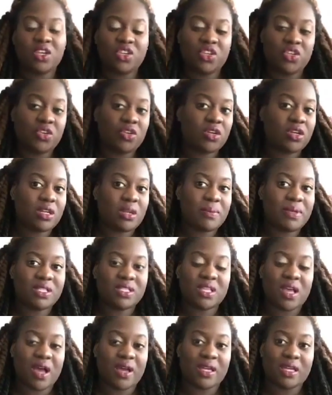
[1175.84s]
you could have been
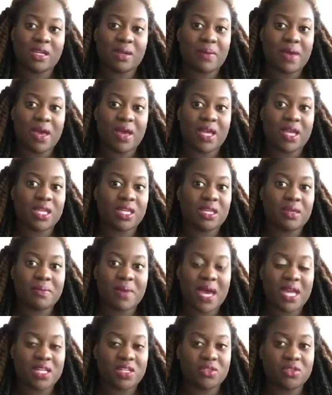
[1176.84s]
talking about
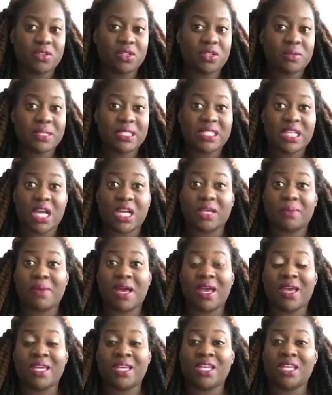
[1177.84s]
anybody. You could have been talking
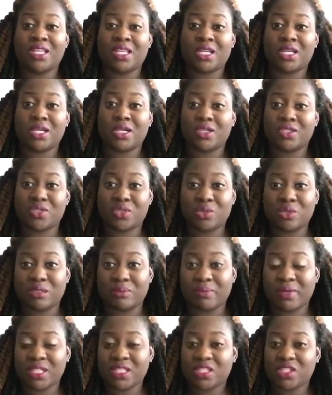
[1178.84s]
about any of the girls whose
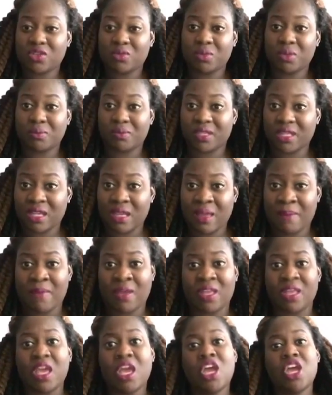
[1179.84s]
butts you've been playing
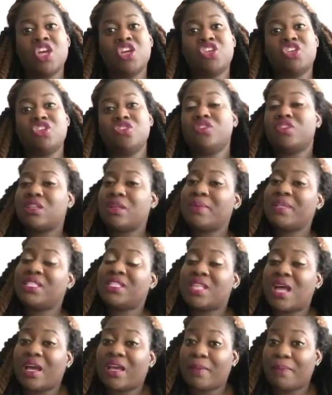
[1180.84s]
with. You could have been
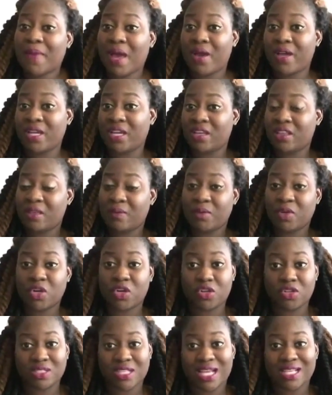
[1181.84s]
talking about any of them
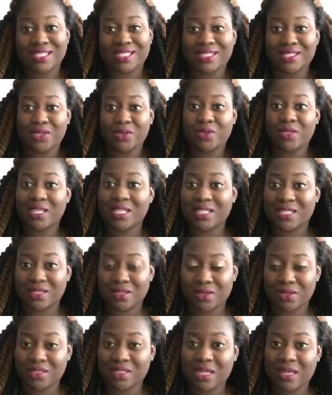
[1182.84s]
girls I see you
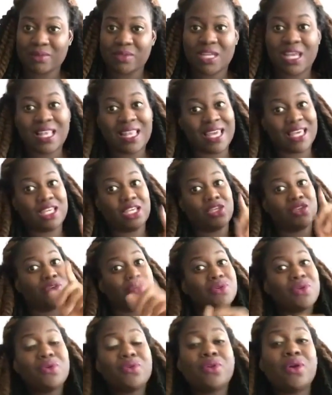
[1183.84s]
kissing on Snapchat. Like,
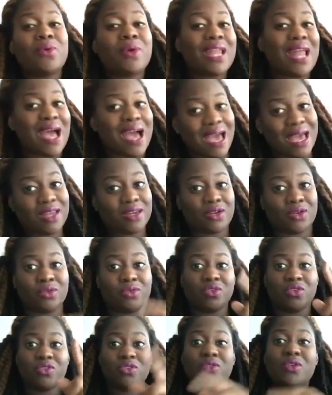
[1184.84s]
you don't know what I
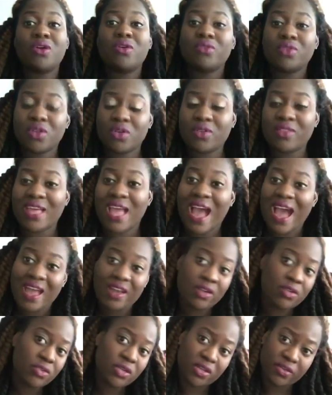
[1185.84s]
know. You don't know that
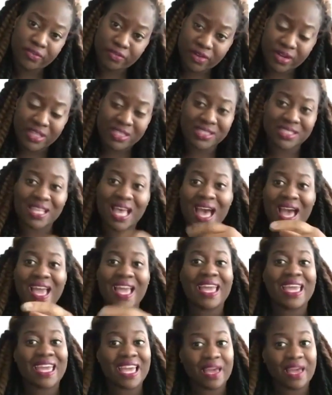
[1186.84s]
I know your friends. I